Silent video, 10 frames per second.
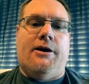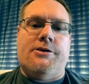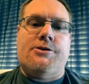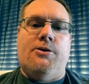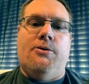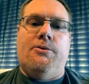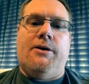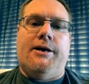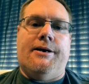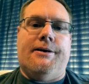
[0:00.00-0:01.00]
It
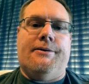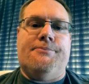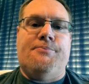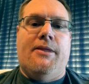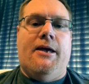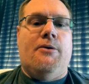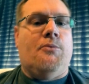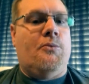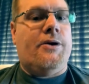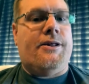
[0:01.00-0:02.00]
also, uh,
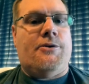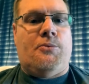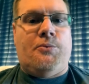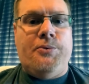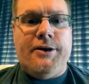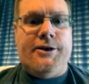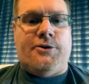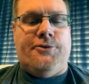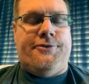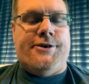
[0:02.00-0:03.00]
one of the
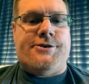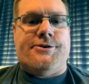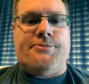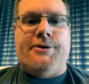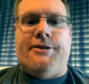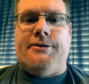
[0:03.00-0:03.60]
really cool features,